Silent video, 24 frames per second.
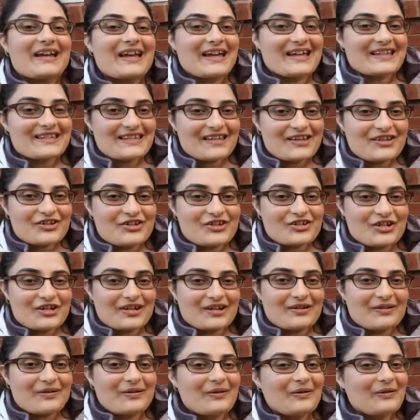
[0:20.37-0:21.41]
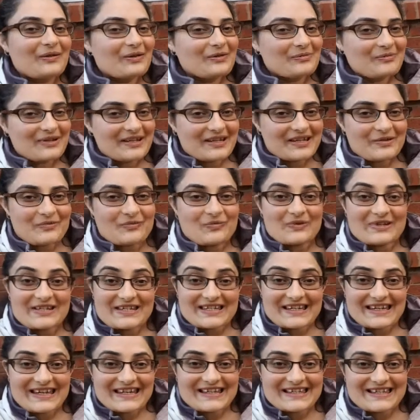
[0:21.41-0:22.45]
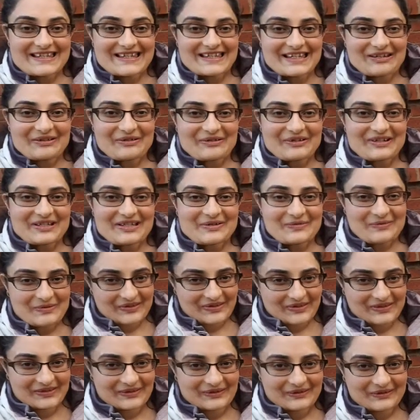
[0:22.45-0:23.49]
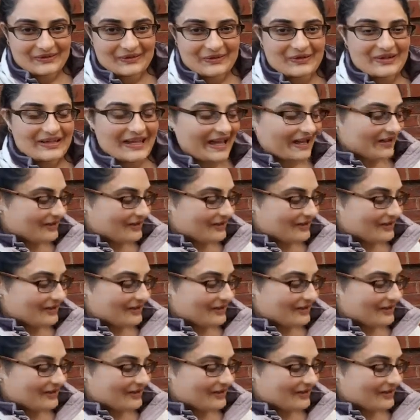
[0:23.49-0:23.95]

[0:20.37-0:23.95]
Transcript: as I share all my winter care secrets with you on